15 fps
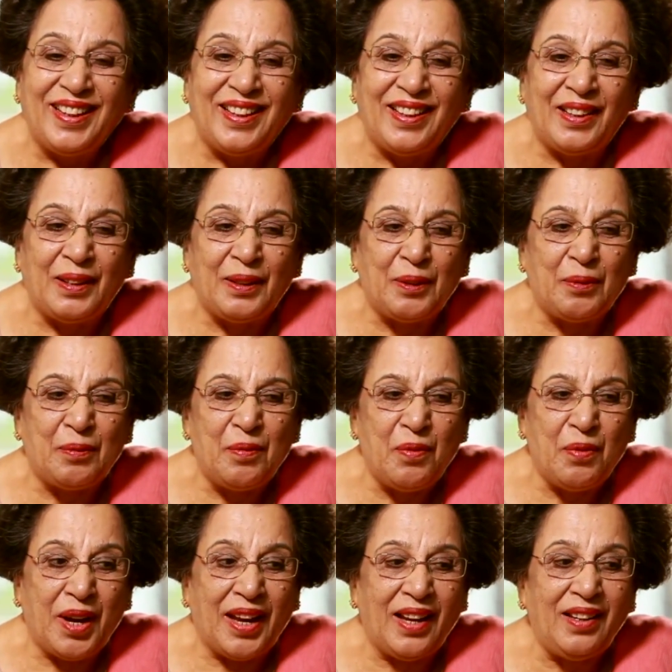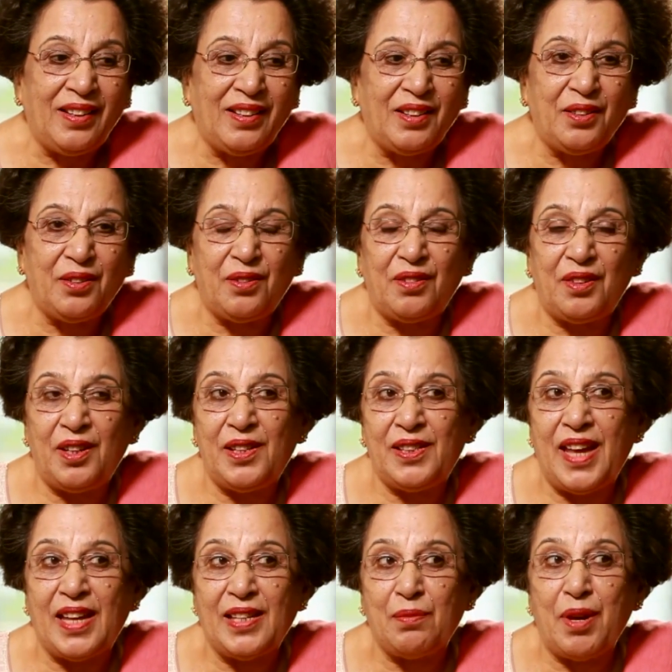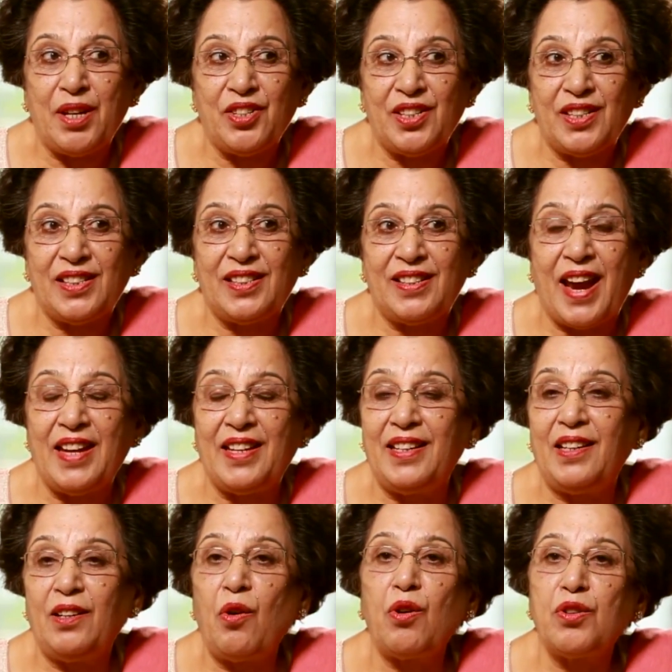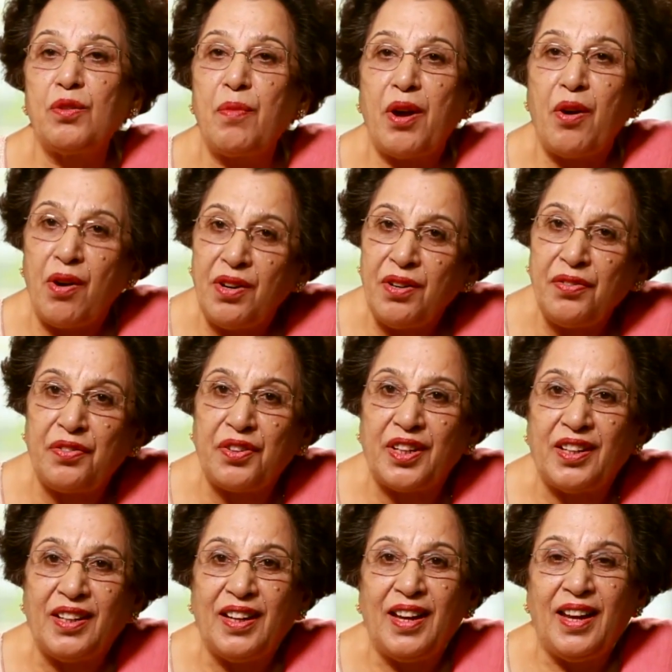Well, it's as much as writing an autobiography.